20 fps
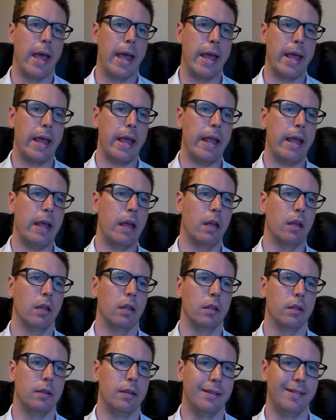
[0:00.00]
a
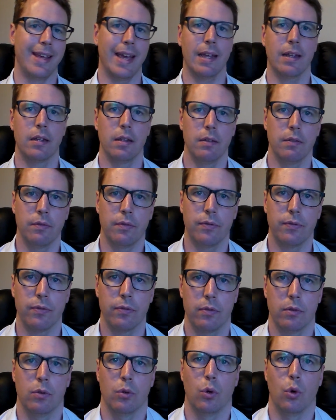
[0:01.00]

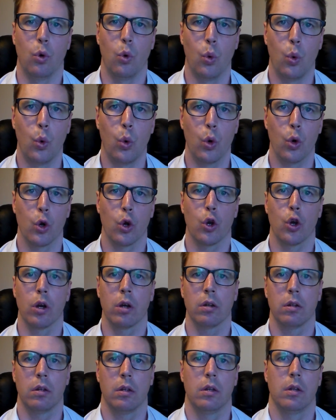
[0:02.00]
detective
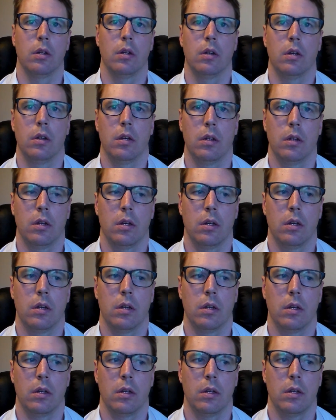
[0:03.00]
or
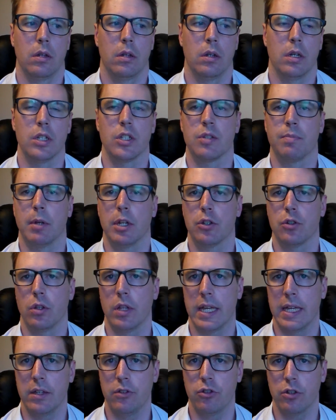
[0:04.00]
a
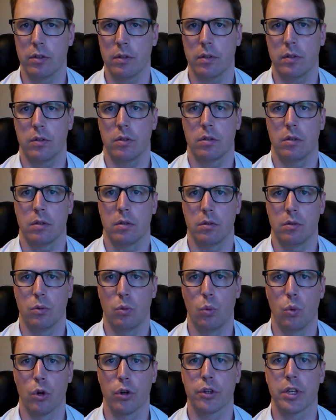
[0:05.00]
special agent
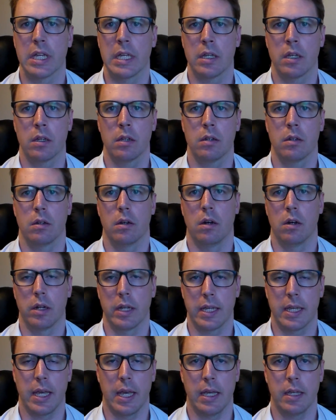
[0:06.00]
working
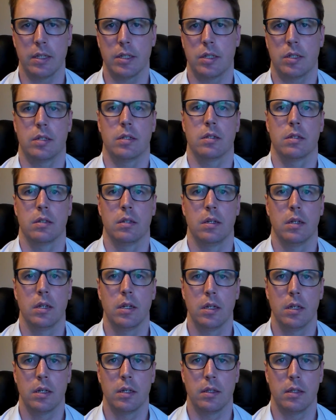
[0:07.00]
on a case
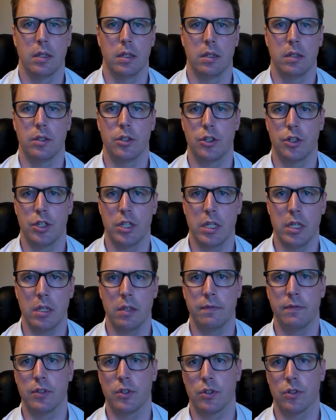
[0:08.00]
that
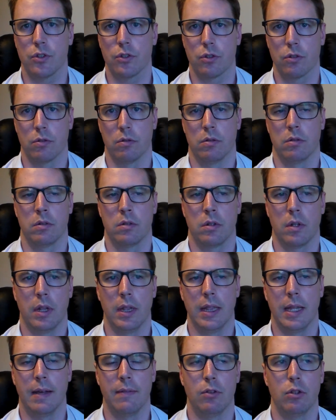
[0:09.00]
achieves a certain
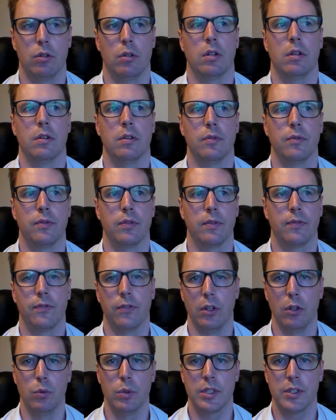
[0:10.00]
level of
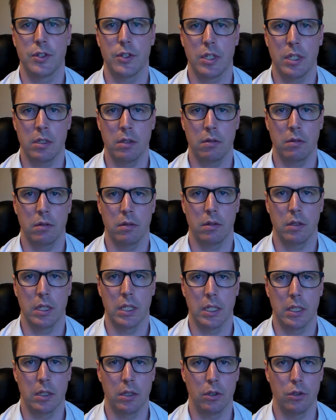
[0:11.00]
fluency
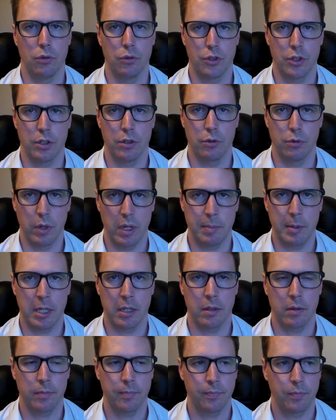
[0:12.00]
in lucid
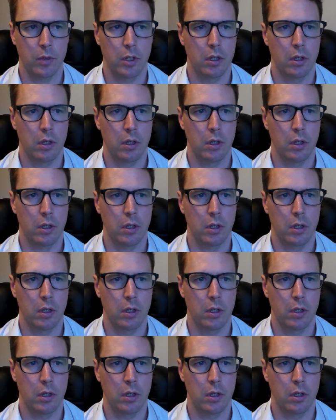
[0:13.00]
dreaming